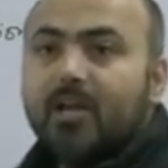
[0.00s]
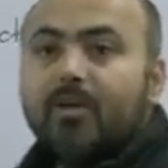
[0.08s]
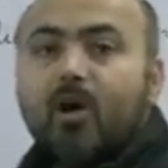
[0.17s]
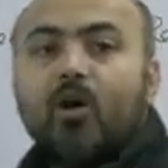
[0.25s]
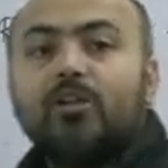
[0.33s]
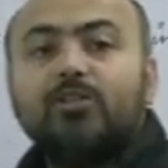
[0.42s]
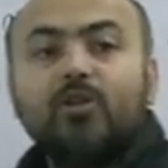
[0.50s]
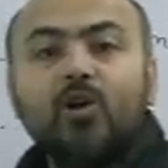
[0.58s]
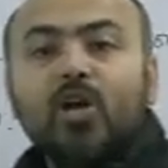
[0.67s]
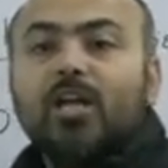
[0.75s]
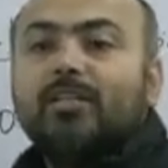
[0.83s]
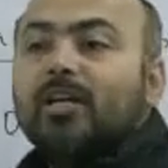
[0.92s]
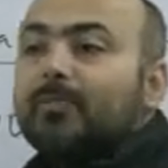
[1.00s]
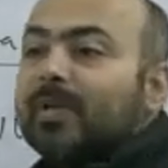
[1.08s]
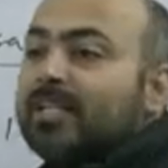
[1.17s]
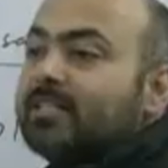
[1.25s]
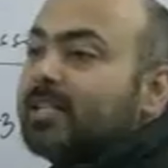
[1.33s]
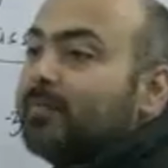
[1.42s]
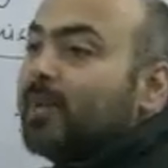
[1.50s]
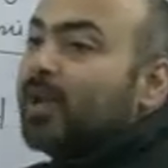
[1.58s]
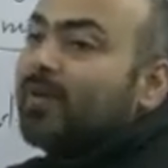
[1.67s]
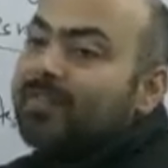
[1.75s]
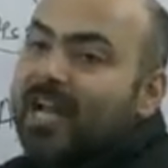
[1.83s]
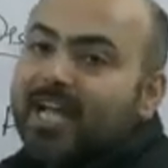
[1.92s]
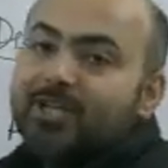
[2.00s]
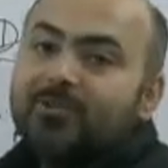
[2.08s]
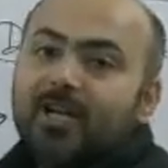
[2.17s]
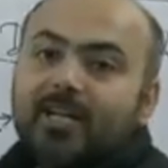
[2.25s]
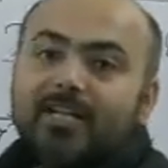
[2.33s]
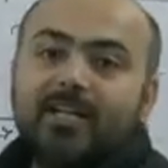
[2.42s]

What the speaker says: Also, the principle of natural